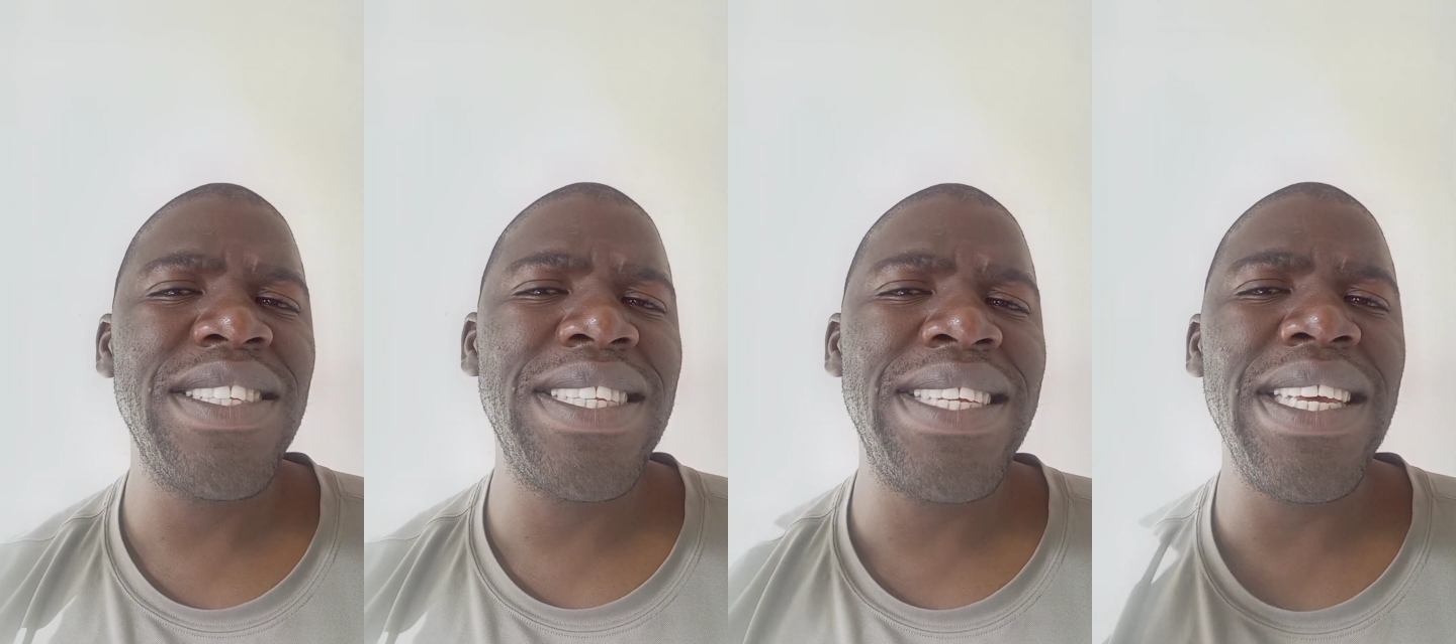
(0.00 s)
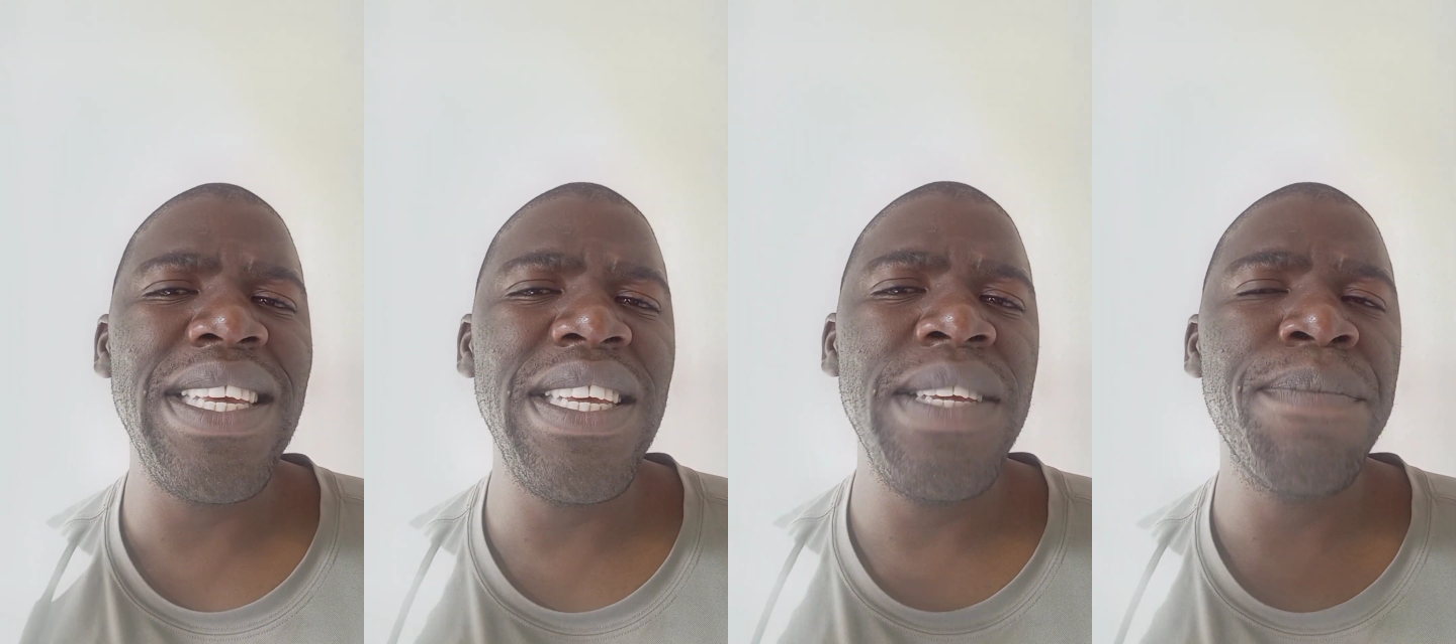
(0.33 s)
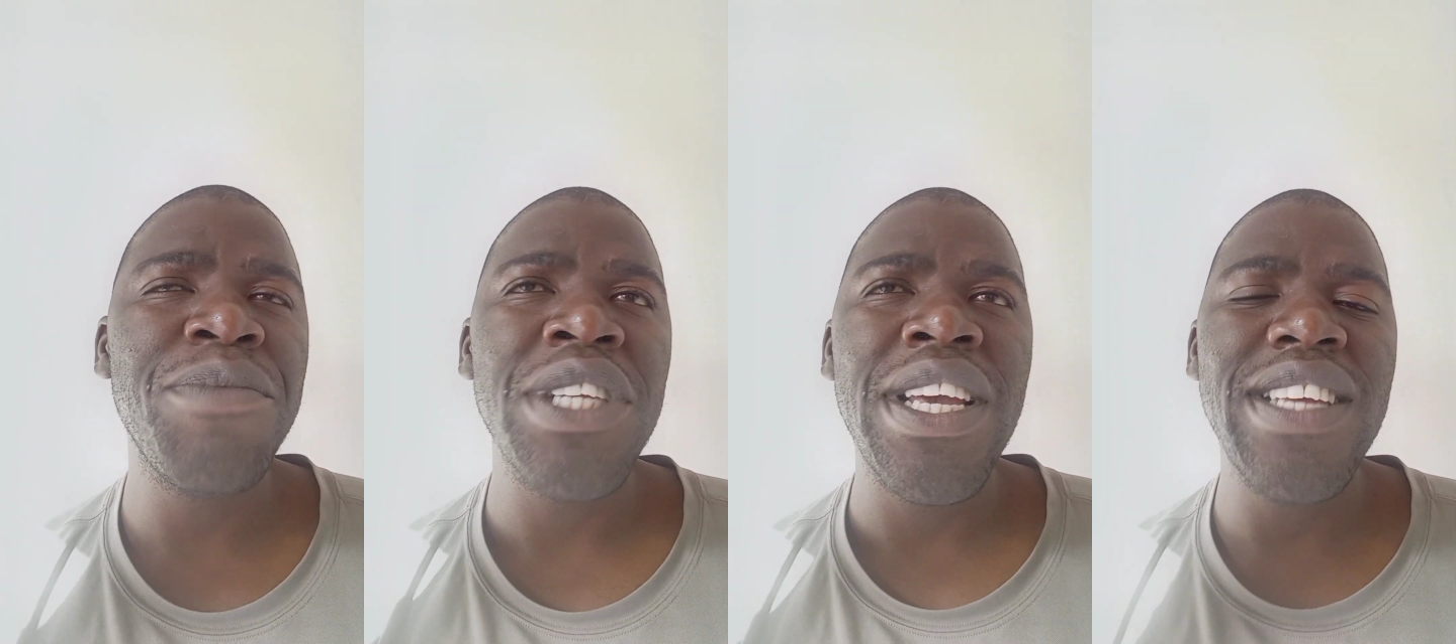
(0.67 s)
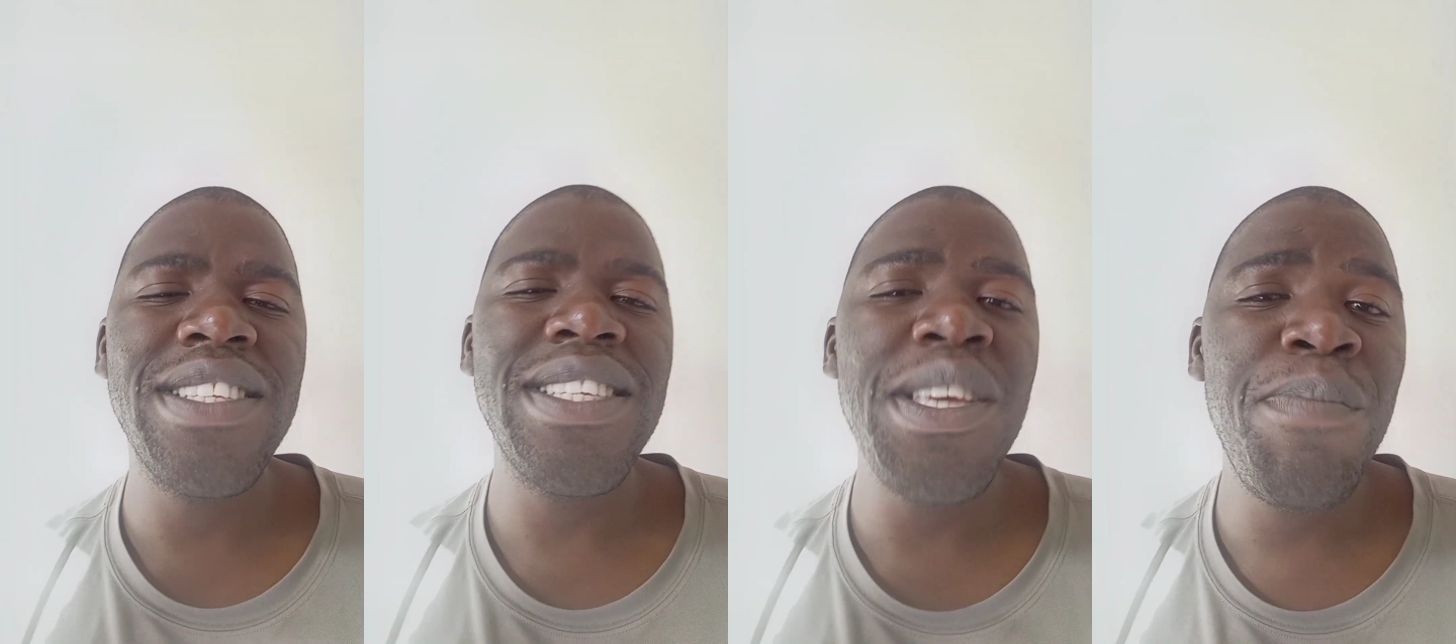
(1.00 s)

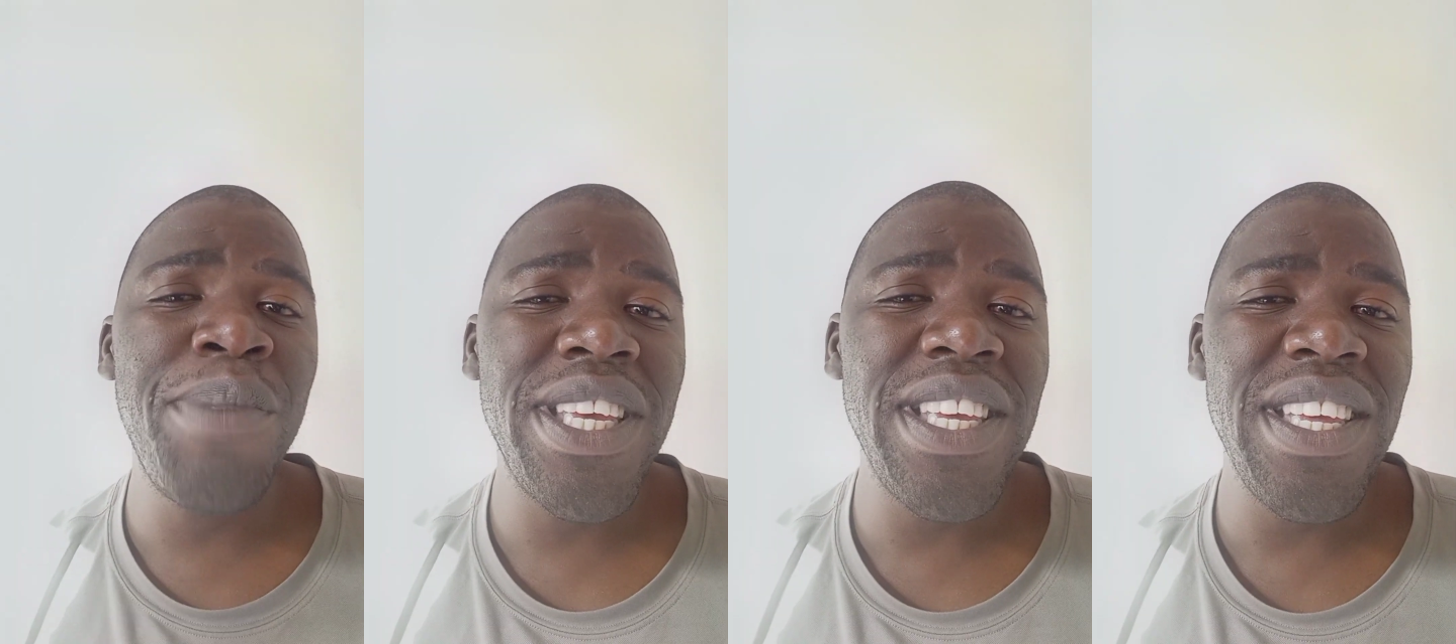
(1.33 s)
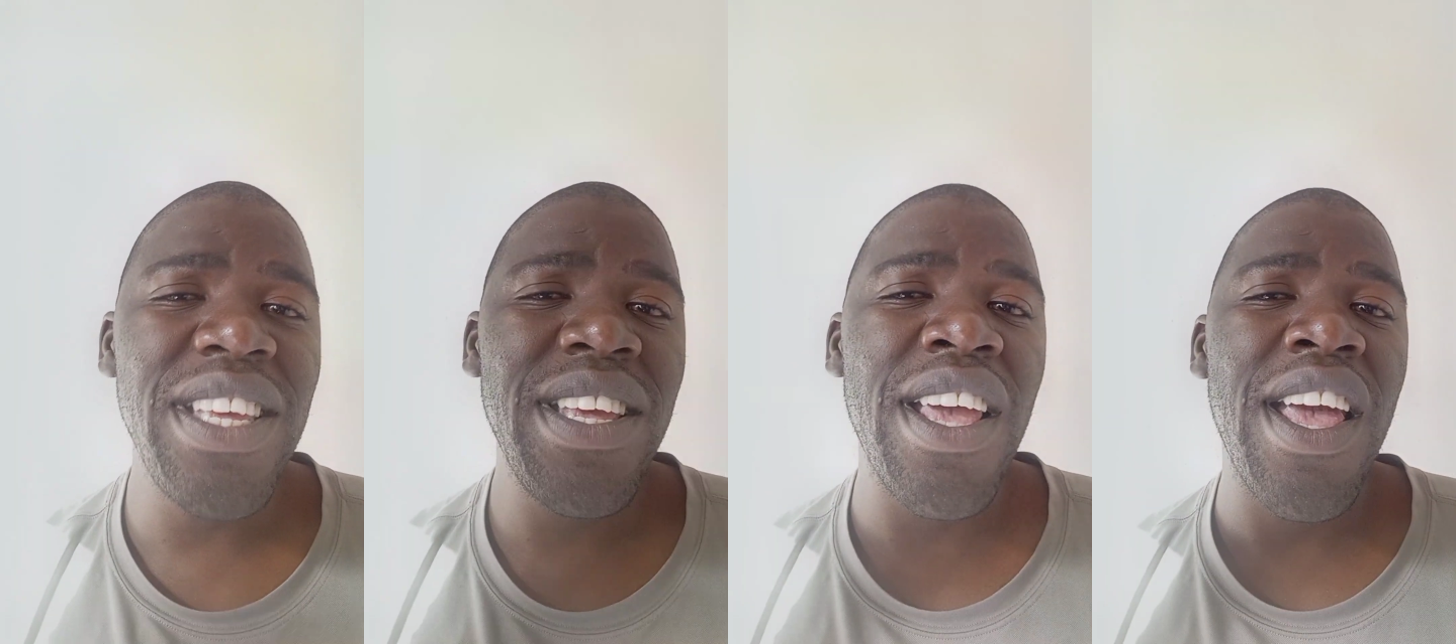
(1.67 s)
TCP